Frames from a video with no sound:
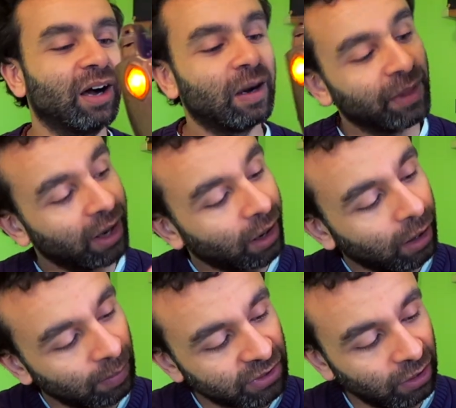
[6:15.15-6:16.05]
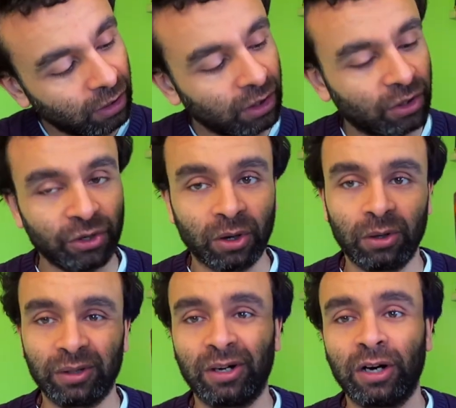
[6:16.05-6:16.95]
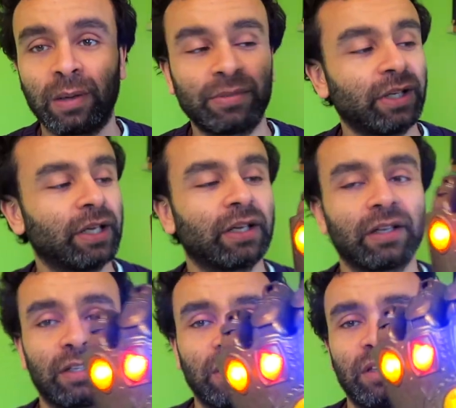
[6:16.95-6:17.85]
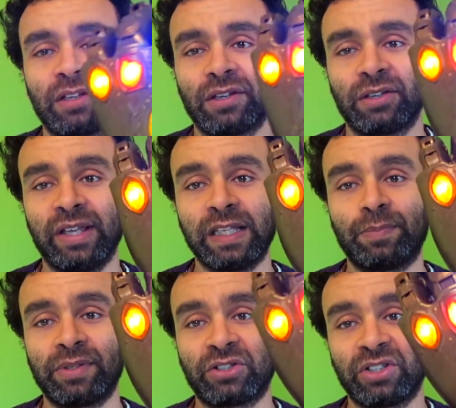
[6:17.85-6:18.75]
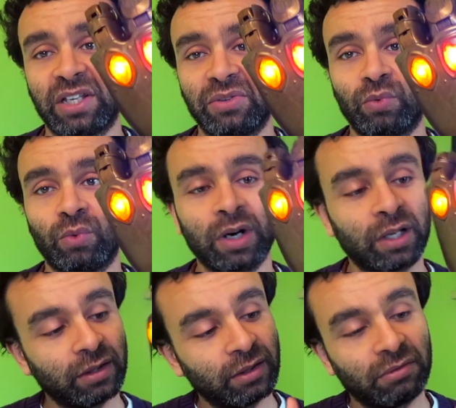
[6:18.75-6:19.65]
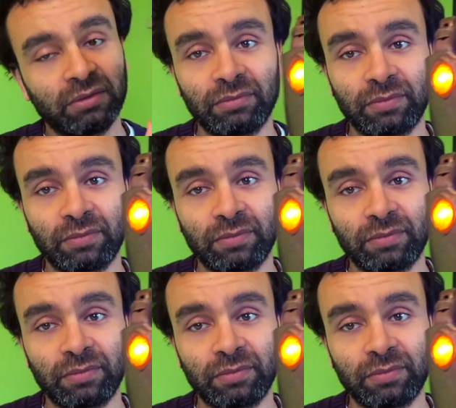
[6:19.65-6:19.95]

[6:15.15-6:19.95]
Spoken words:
The arms lock. You can lock the arms here in any position that you want.